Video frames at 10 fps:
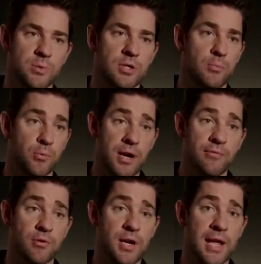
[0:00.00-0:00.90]
with their
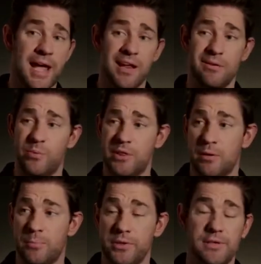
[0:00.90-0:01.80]
bravery, and with
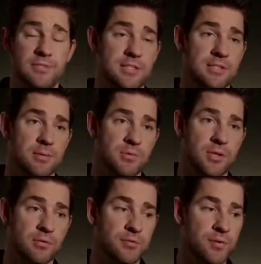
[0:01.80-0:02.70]
their belief systems
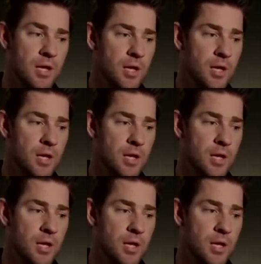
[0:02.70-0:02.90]
of